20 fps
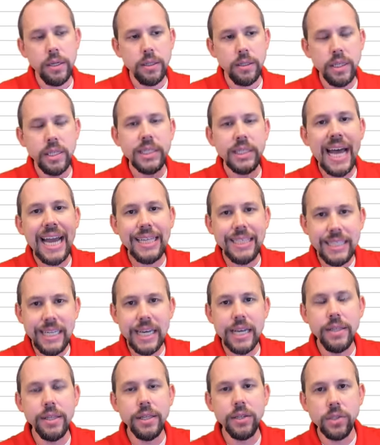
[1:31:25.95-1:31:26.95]
this
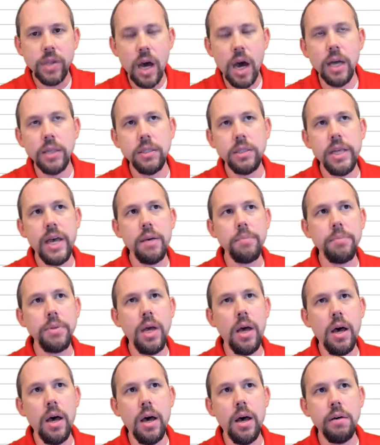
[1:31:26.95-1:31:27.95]
idea and this concept
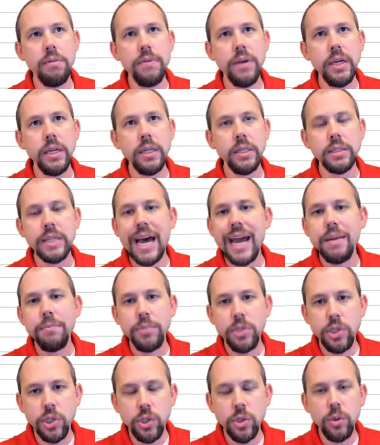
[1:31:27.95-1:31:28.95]
of
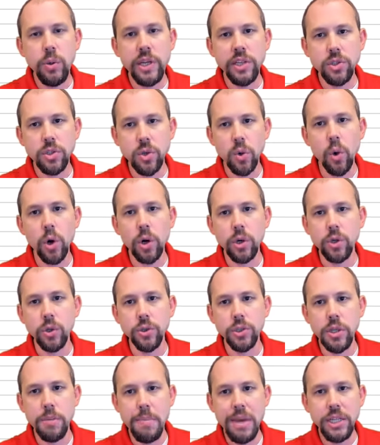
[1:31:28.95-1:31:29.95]
type 2 historical
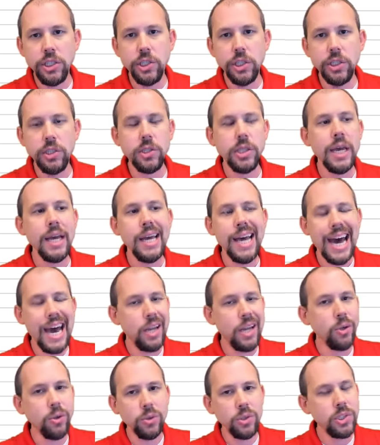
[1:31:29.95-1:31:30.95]
dimensions,
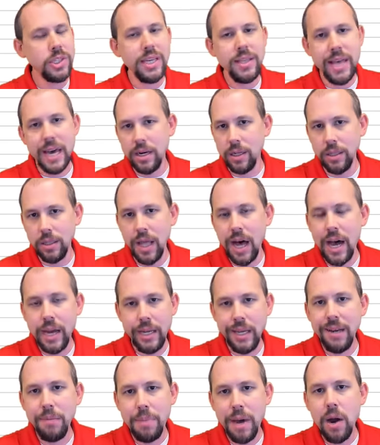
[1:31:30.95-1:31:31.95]
I don't see that a
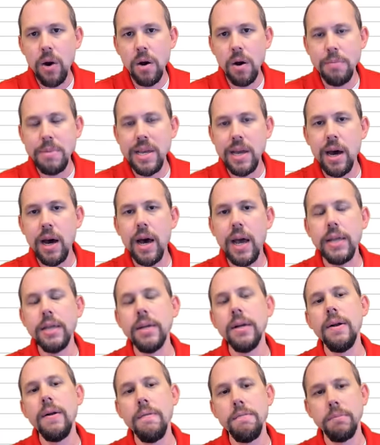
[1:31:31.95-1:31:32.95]
lot in Power BI,
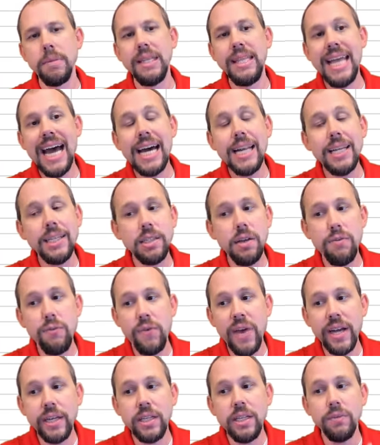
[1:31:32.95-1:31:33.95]
but that is
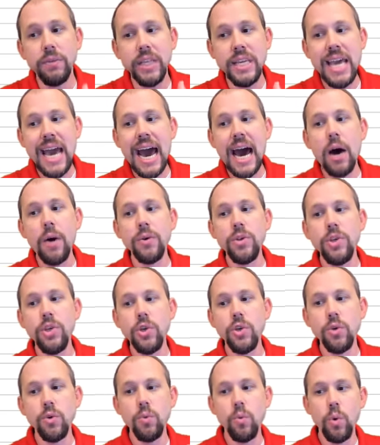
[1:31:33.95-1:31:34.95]
effectively how
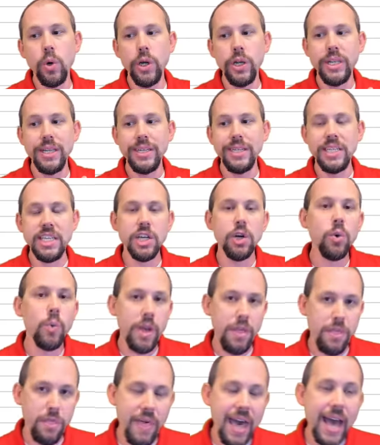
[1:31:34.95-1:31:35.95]
you would deal
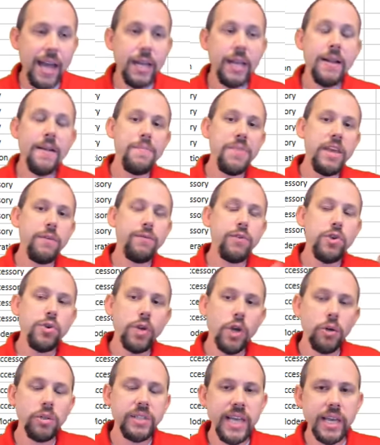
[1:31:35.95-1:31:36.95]
with that. If you
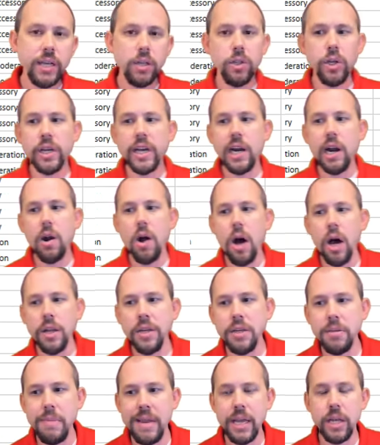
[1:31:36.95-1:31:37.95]
go take a look at our
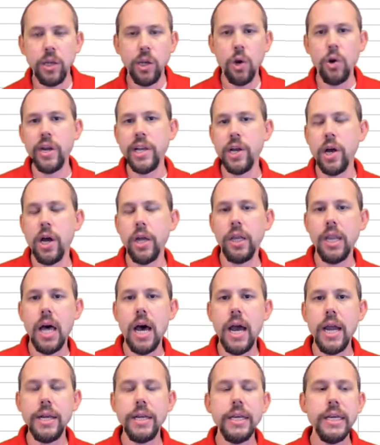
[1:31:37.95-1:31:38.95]
on-demand learning
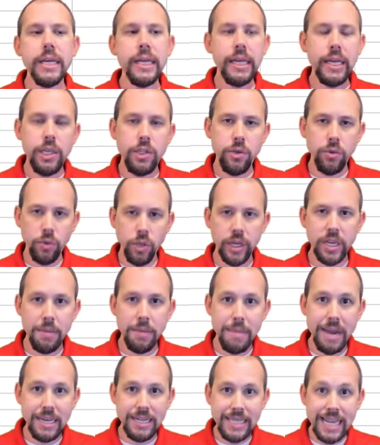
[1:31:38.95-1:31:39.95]
online and you look at
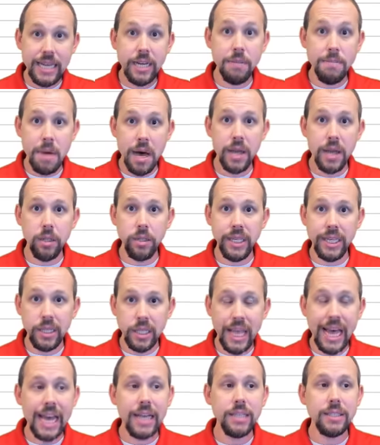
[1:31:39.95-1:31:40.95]
my data modeling
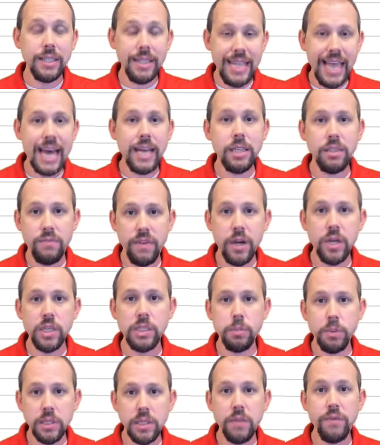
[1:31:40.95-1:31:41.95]
class, that is very
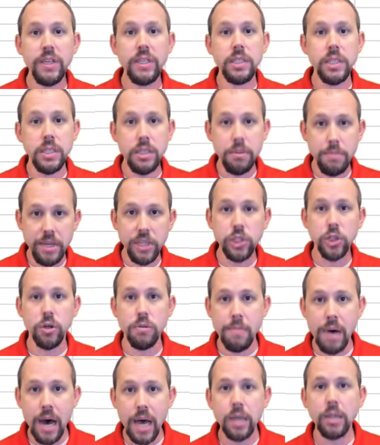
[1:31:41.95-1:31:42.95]
specific to dimensional
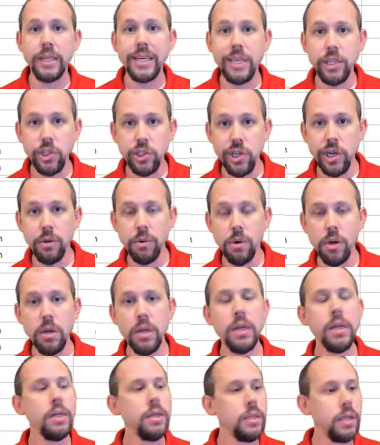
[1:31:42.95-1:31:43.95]
modeling in general.
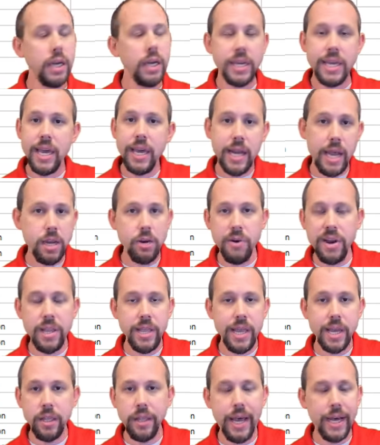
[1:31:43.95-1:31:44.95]
Again, I created
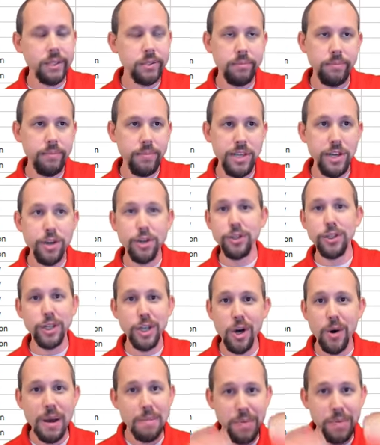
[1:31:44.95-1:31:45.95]
that class years
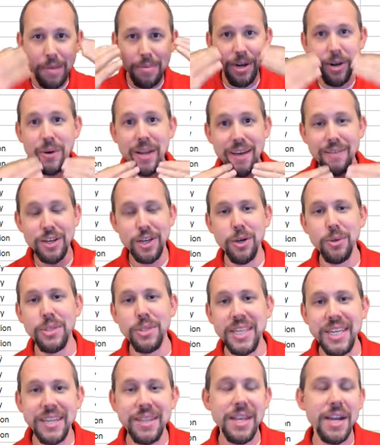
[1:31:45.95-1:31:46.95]
ago. I probably don't have a
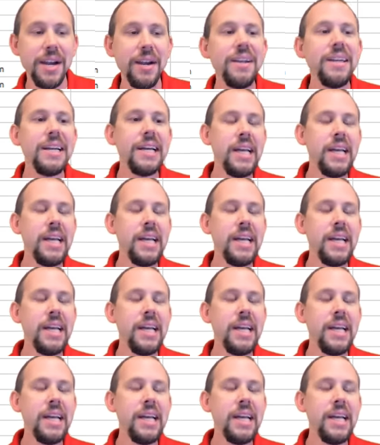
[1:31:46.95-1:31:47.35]
goatee in there,